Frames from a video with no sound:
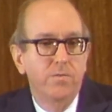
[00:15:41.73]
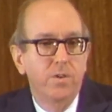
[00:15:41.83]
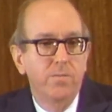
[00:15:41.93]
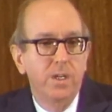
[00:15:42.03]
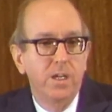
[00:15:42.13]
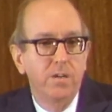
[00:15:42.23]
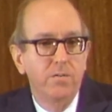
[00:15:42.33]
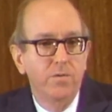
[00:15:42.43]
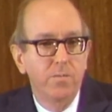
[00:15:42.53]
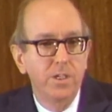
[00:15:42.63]
from
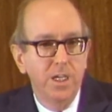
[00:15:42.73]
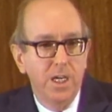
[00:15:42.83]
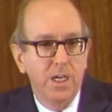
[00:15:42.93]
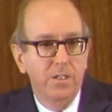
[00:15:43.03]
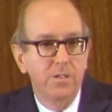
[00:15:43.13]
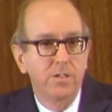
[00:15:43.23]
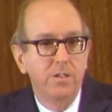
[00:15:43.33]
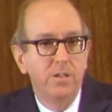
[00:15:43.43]
a text.